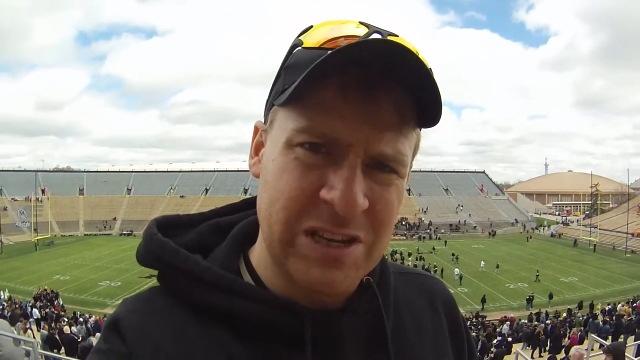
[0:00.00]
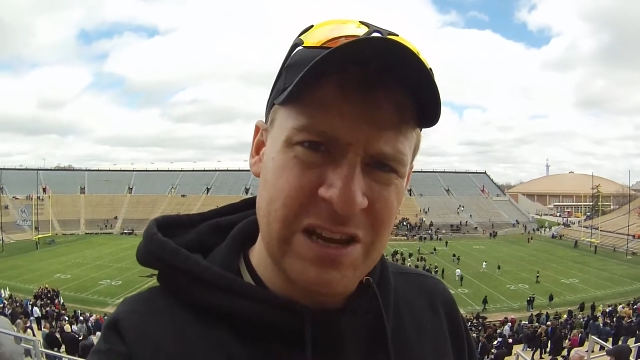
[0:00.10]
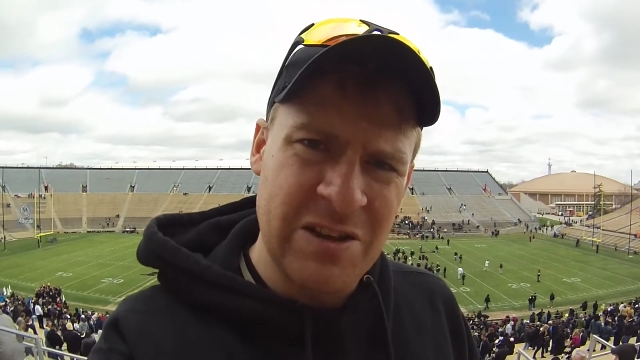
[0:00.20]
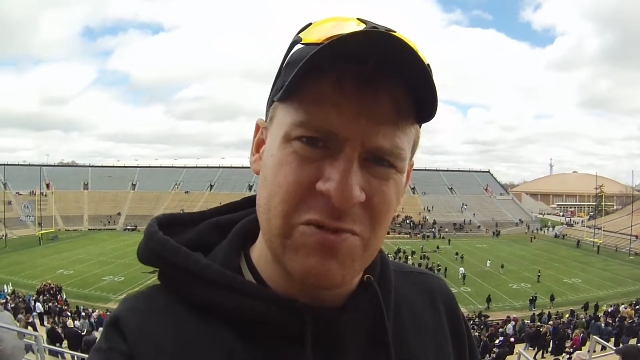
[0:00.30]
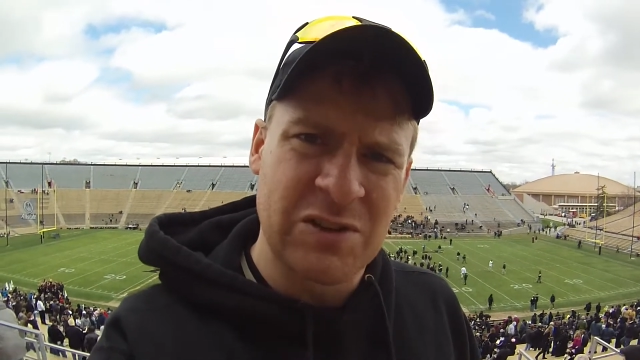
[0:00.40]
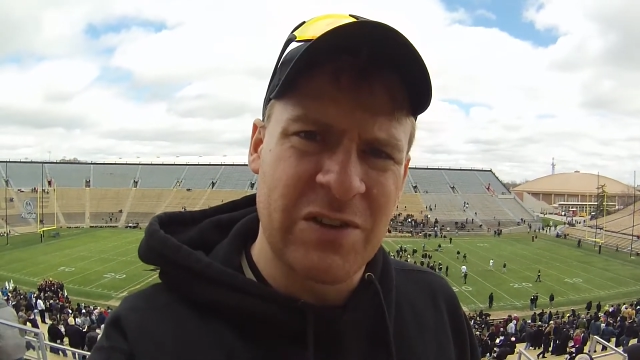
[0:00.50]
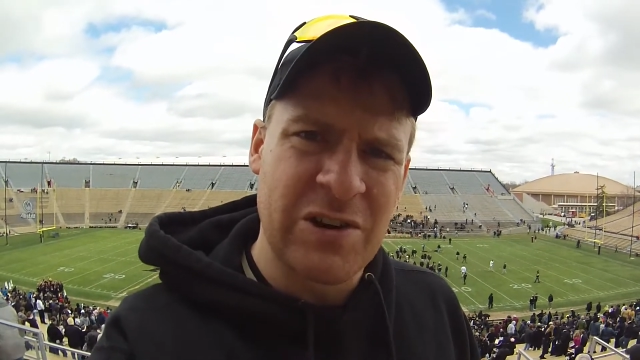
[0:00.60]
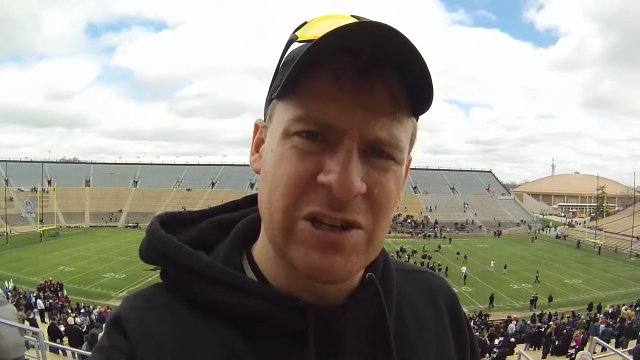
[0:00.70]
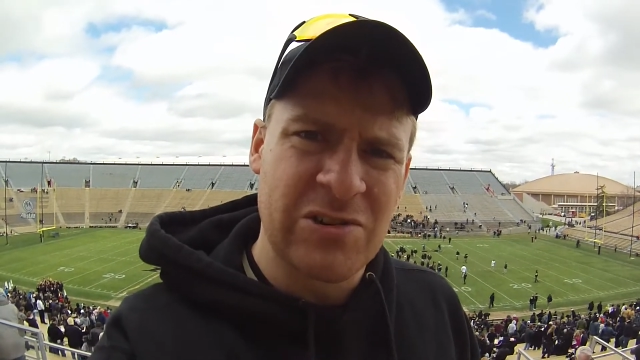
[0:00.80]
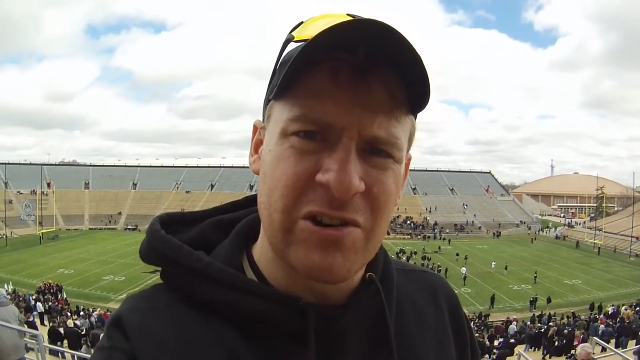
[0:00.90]
He was
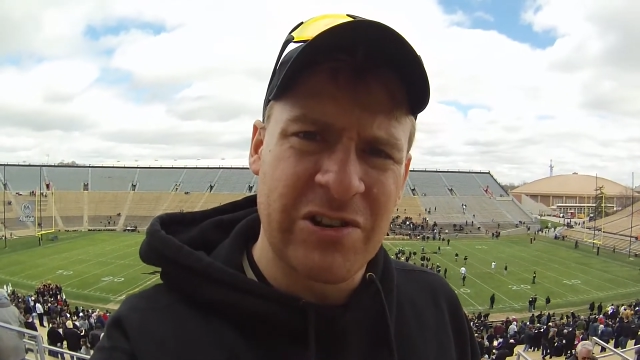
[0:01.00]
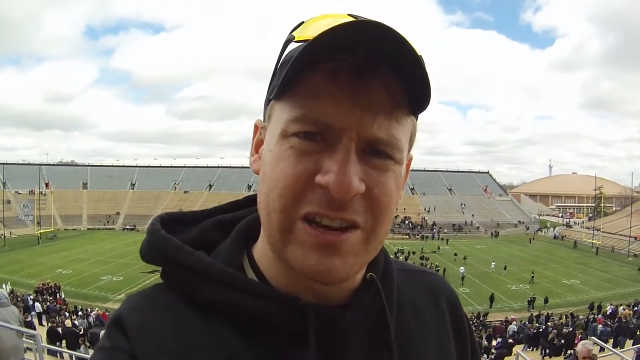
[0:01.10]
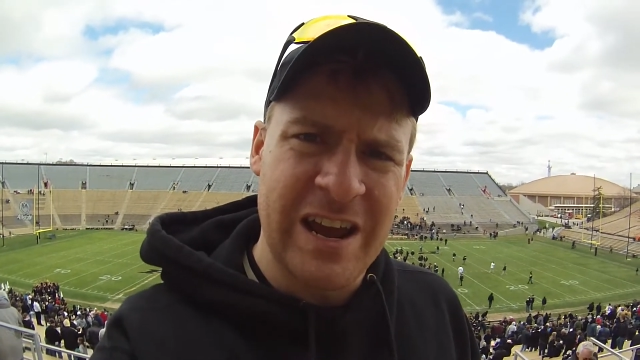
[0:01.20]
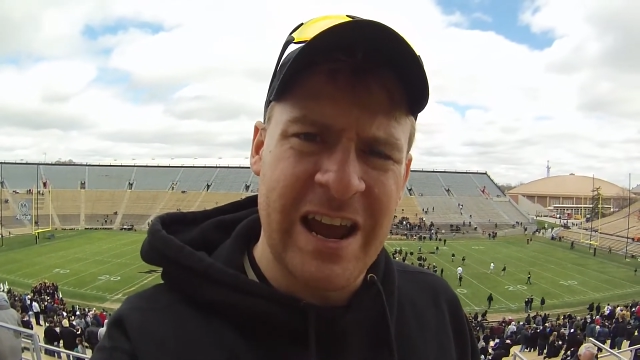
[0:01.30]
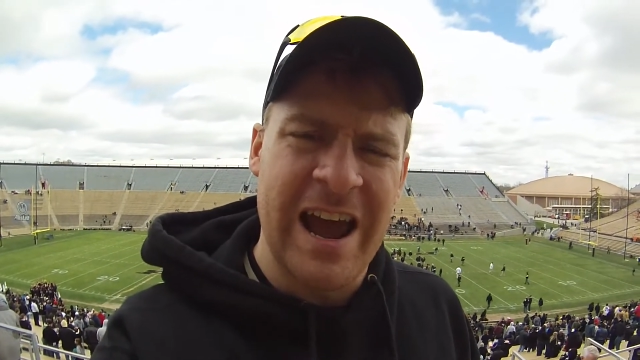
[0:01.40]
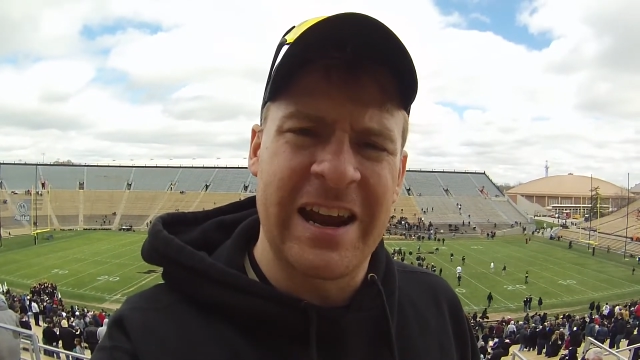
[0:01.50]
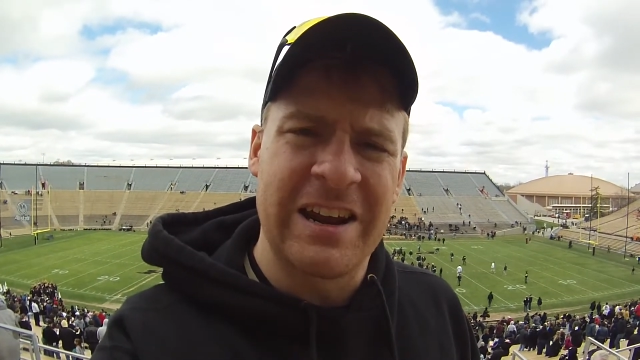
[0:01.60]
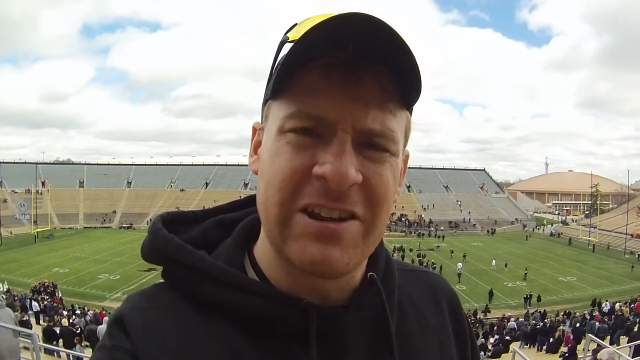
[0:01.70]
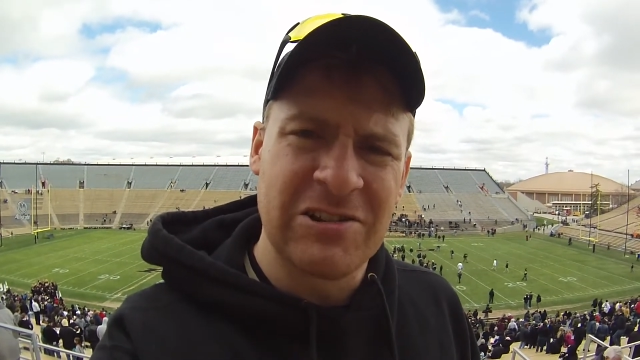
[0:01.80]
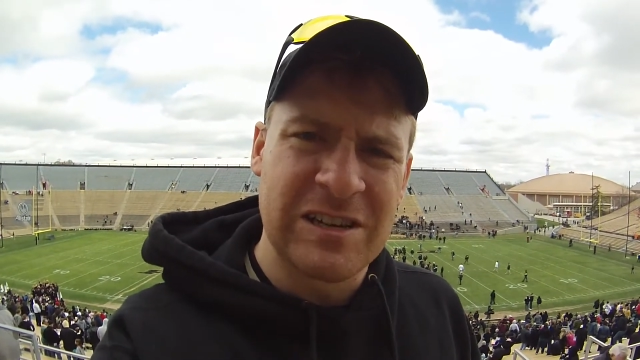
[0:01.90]
very strong on the day, had
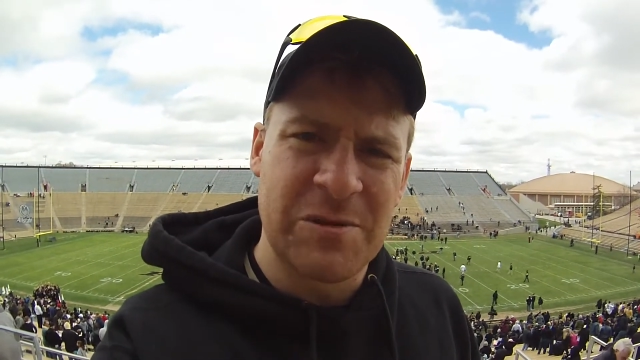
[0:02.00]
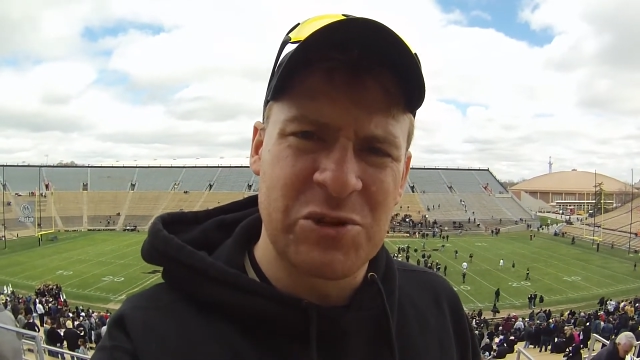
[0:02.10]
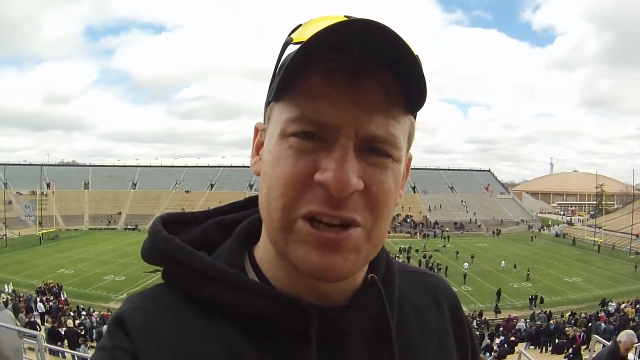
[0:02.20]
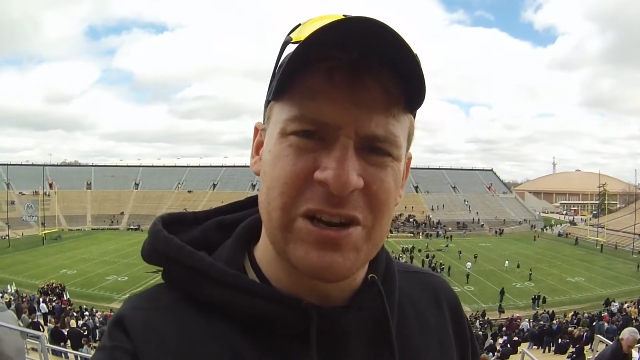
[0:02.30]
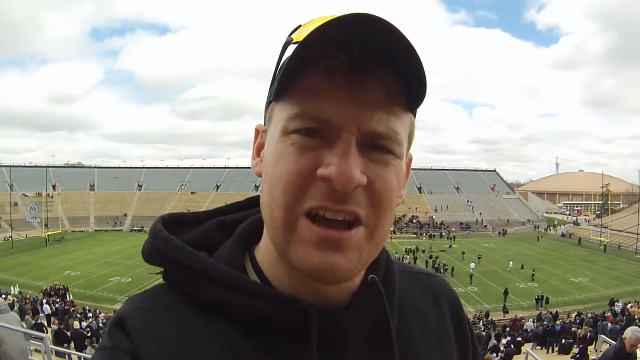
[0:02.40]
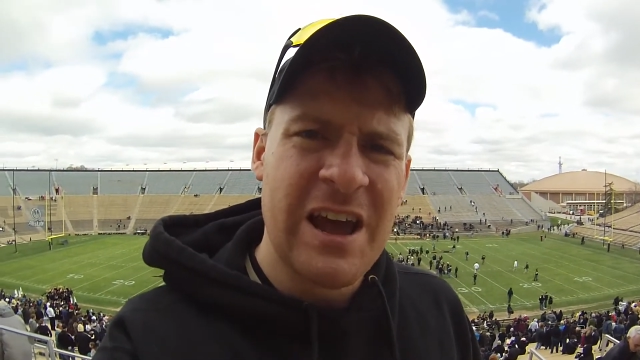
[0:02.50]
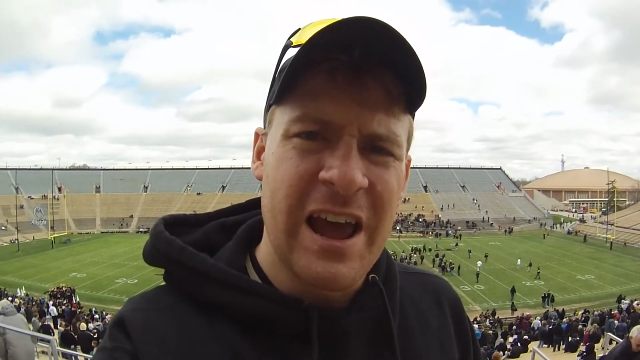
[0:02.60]
an interception,